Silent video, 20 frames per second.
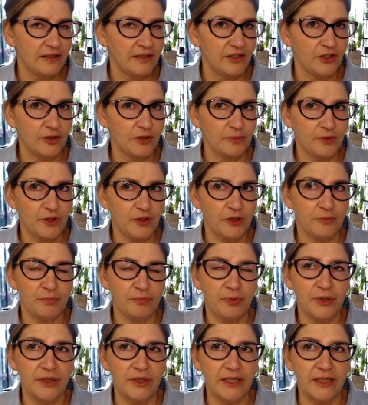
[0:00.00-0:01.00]

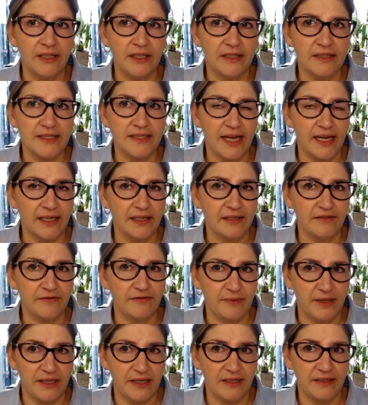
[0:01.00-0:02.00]
inside of
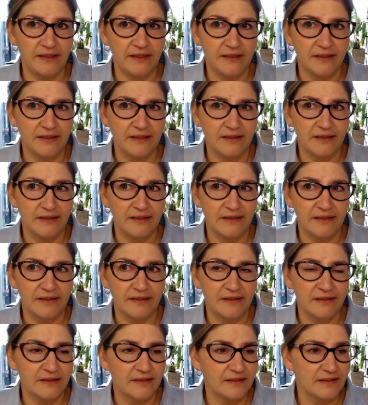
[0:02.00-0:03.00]
me
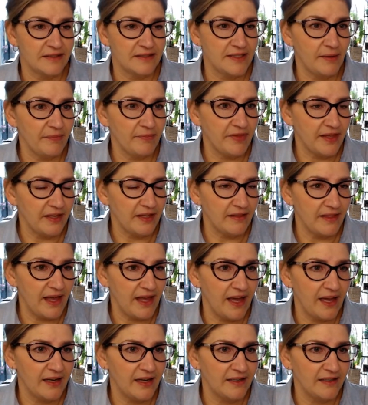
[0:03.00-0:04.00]
something
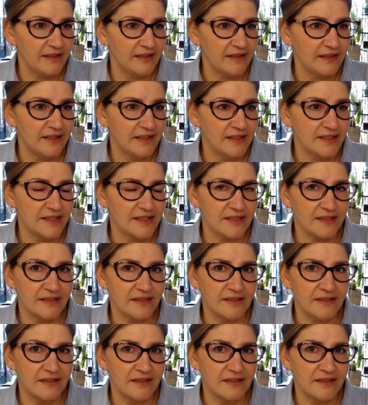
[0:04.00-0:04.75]
that is